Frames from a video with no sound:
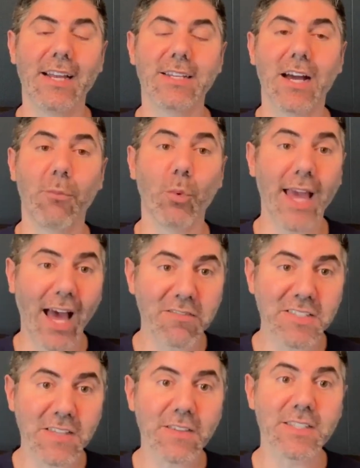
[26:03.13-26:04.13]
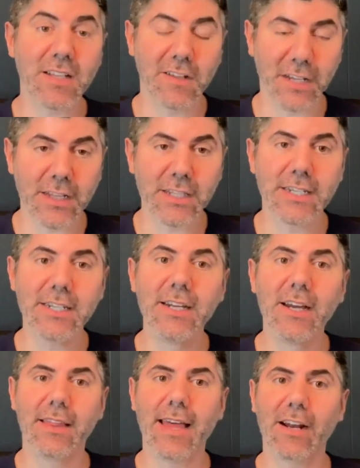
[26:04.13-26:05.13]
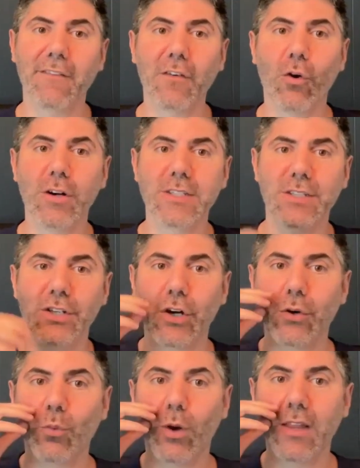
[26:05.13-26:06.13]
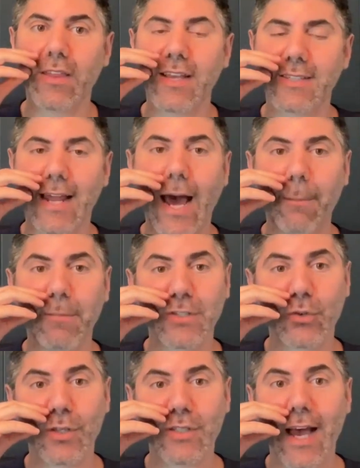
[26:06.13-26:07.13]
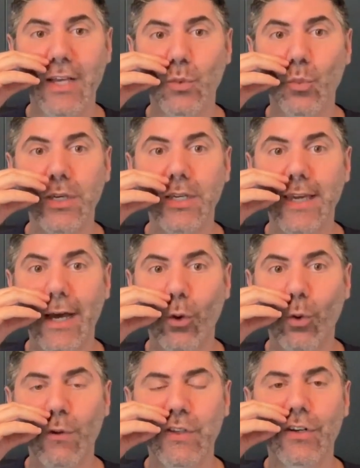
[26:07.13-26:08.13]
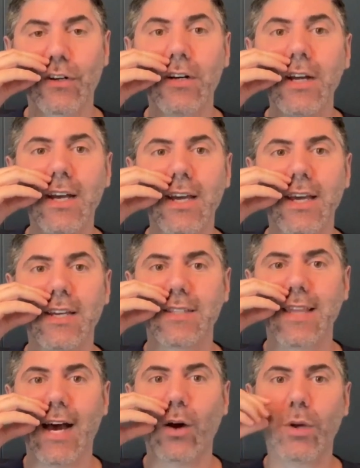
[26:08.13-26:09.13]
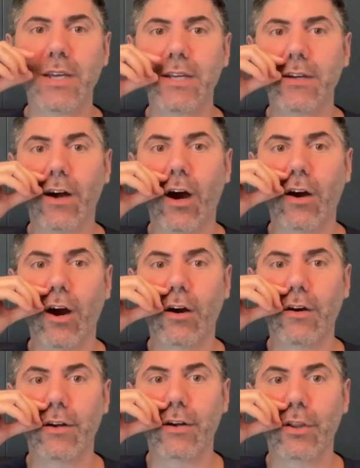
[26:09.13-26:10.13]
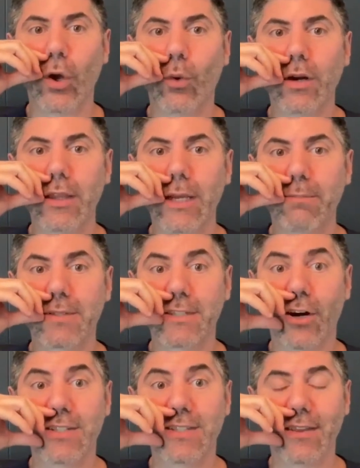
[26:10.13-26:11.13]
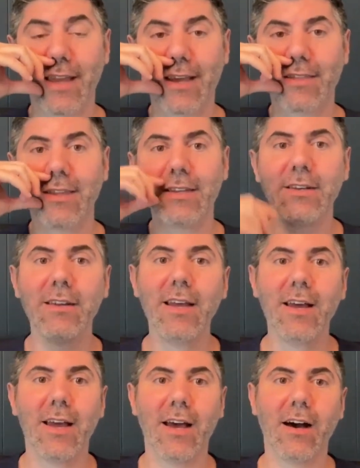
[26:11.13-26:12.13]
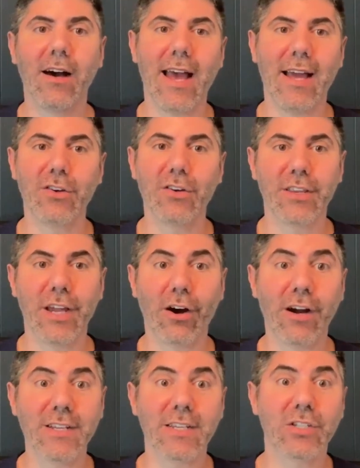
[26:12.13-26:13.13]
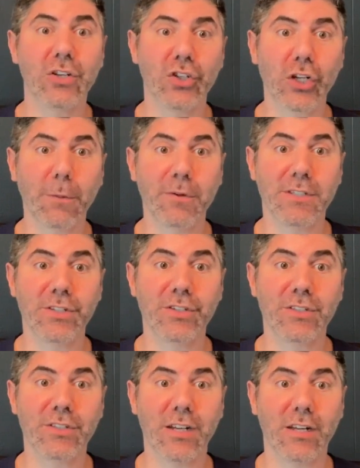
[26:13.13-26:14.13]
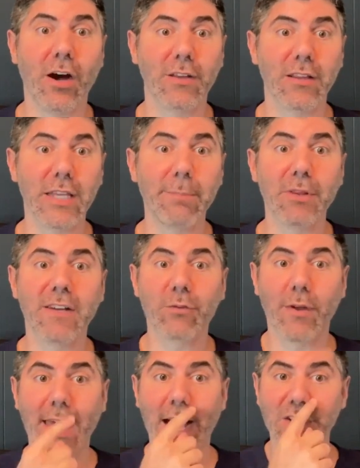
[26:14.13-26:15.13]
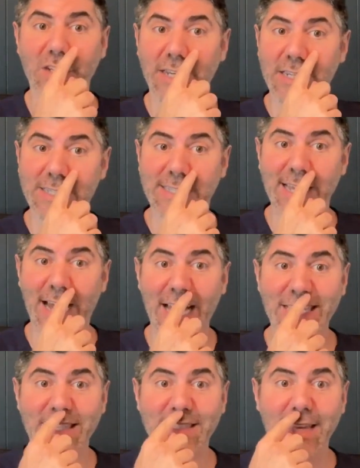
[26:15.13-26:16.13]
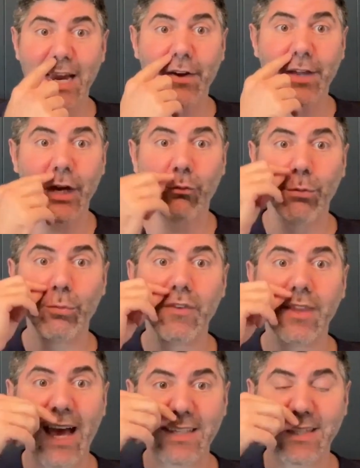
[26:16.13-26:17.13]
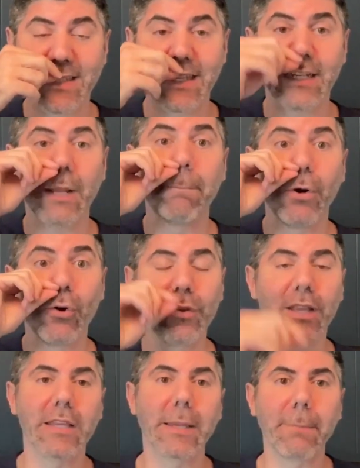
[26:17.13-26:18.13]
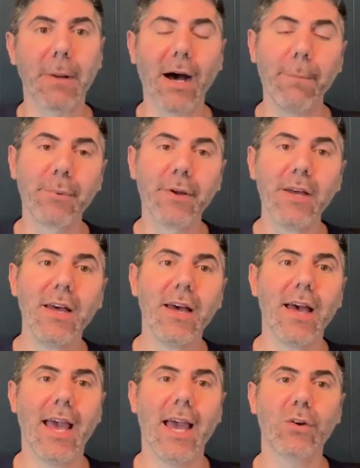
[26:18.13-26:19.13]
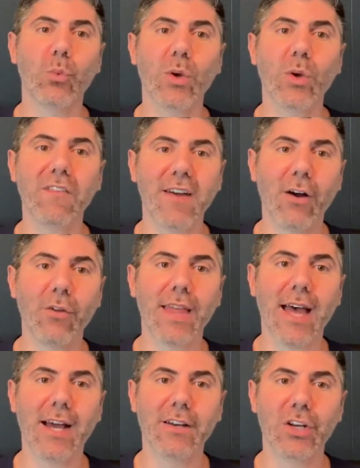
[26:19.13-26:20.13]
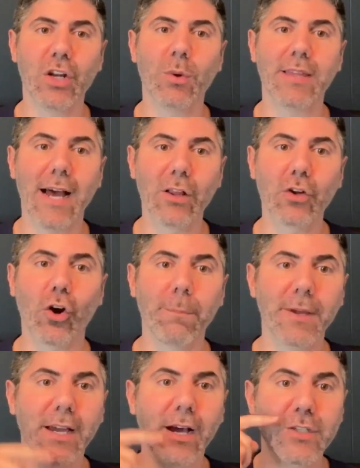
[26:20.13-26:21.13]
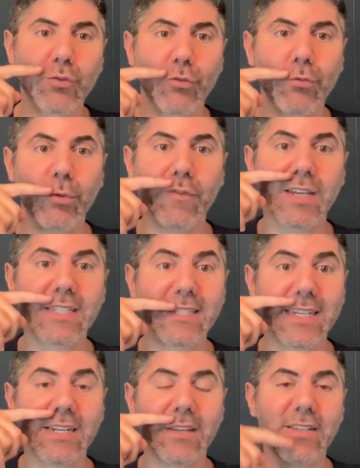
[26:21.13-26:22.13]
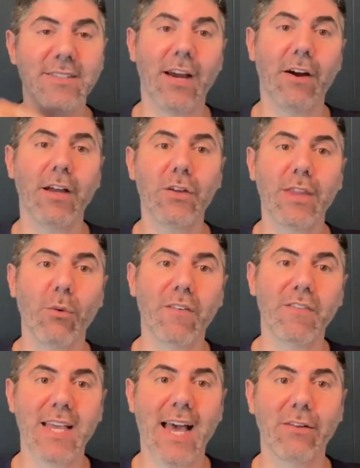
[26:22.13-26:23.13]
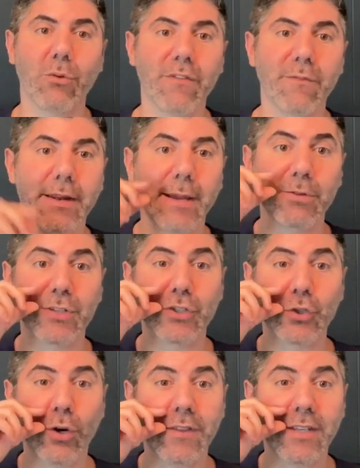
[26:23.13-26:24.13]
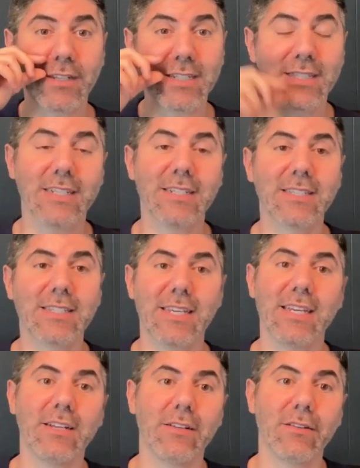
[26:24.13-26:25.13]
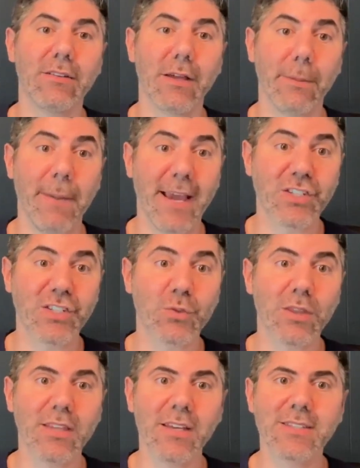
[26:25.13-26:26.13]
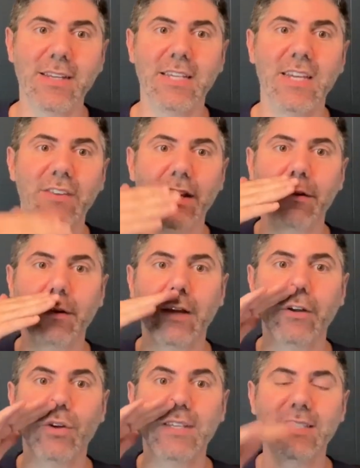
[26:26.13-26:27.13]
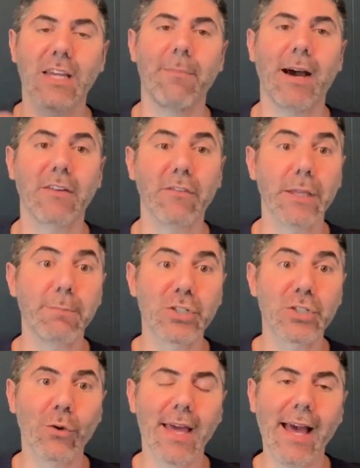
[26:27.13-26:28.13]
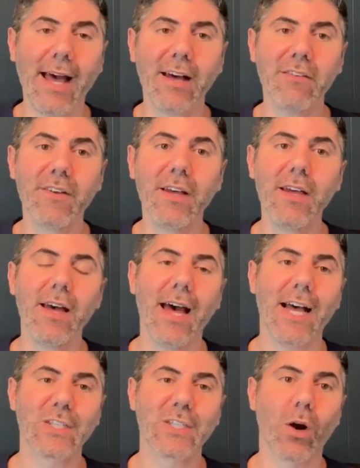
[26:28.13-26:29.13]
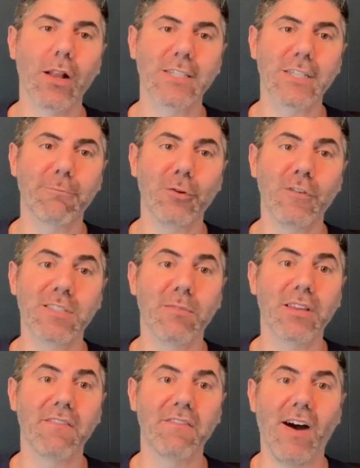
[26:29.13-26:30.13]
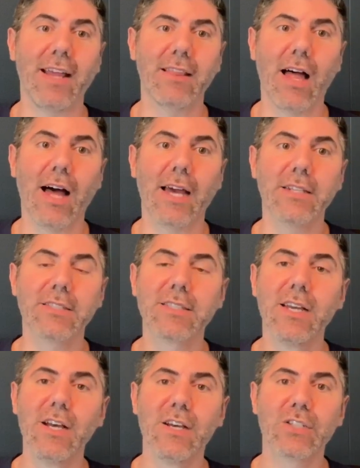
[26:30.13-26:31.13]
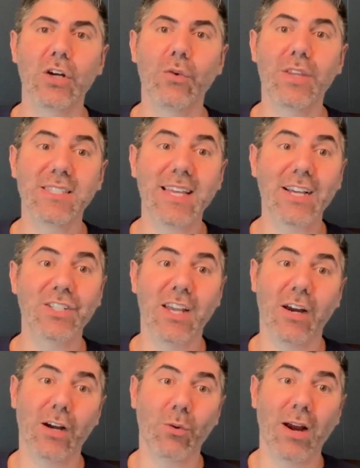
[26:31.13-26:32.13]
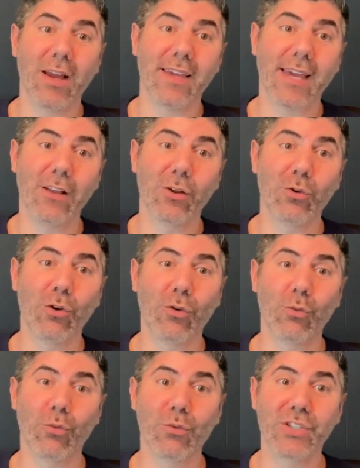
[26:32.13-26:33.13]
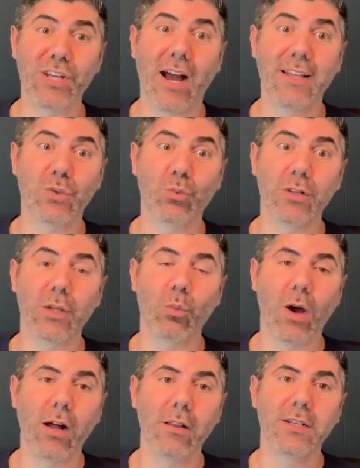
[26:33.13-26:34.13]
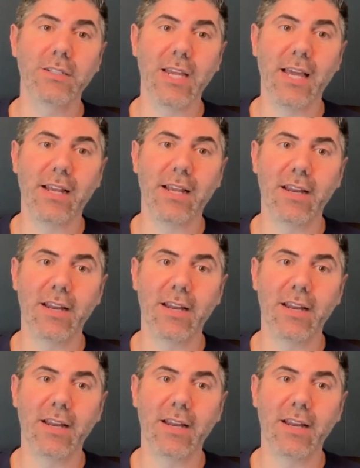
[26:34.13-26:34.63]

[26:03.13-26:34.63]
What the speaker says: And we have seen this clinically, that of course, one of the things that happens to us as we get older is that our lower lip starts to lengthen. And there is a surgical procedure called a lip lift, where they actually incise this area, remove the excess skin, and pull the lip up. And we found that, with Ellacor, because we're removing skin in this area, that we've been able to shorten the distance in patients with this, and even increase the amount of lip show they have, as well as improve some of the fine lines. So this is actually an area where I think Ellacor shines really well and